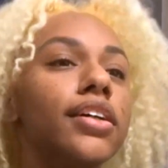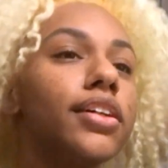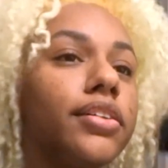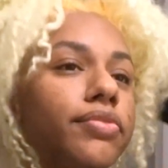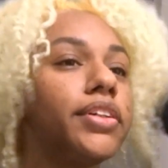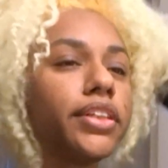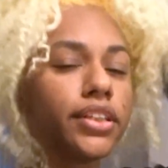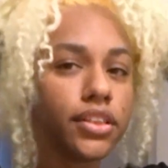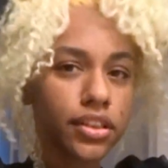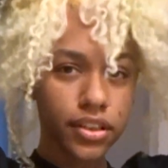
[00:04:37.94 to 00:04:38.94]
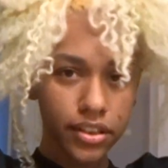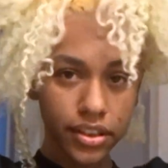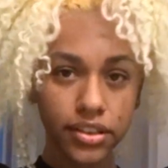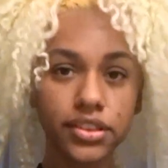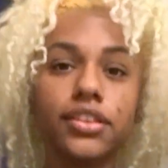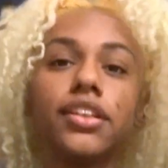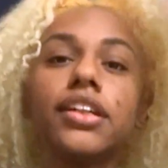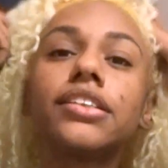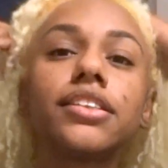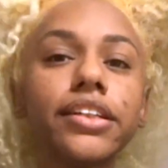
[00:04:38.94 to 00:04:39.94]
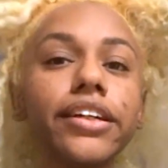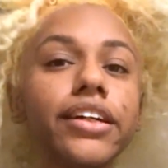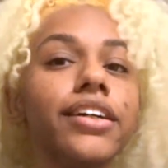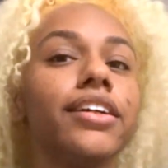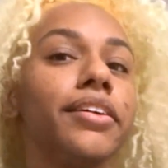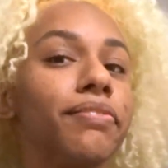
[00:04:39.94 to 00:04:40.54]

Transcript: Good morning, y'all. It is the next day.